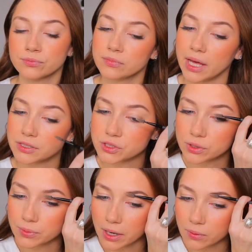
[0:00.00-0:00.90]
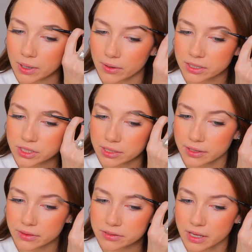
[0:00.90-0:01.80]
natural brow. Wow, I actually
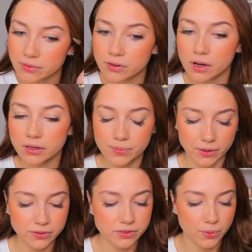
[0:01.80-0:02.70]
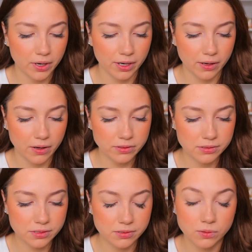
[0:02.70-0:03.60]
like this. I forgot about this product. I got this
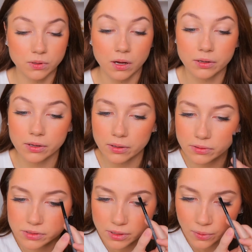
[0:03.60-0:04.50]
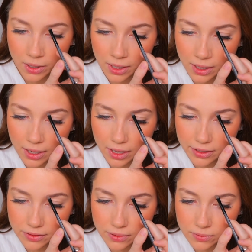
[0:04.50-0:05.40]
so long ago, and I
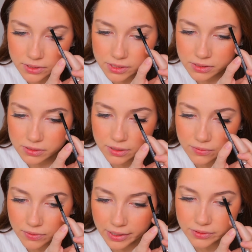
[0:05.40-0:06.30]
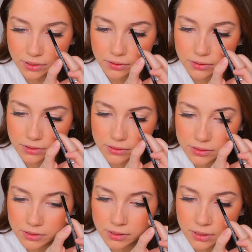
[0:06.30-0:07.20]
think it was like $5.
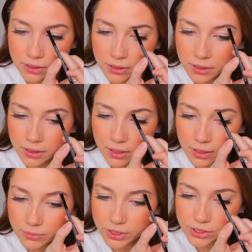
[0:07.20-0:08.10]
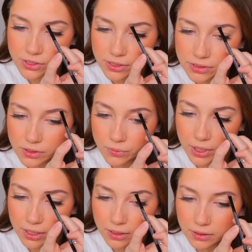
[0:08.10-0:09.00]
Pretty sure they still
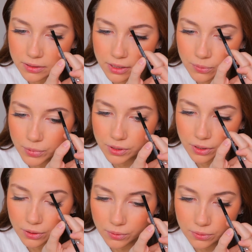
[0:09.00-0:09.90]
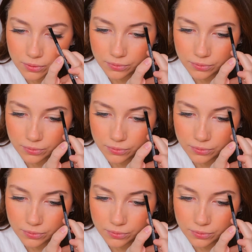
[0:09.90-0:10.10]
make it. I'll link it below.